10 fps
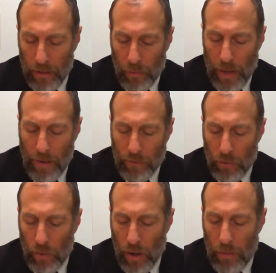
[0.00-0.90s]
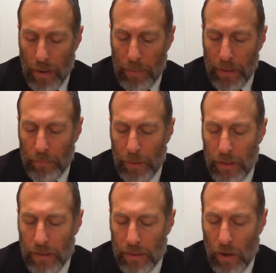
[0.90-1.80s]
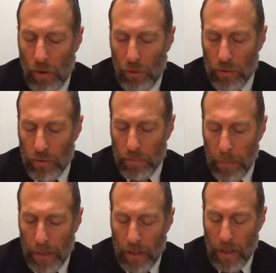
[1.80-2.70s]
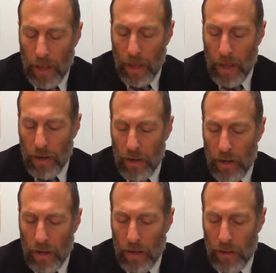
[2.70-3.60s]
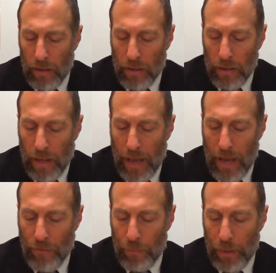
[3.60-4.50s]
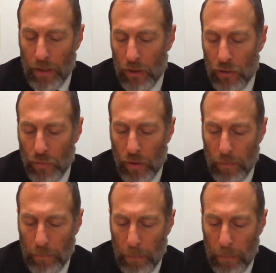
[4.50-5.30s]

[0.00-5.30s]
we have to, maybe it'll be sold and for Pidyon Shvuyim.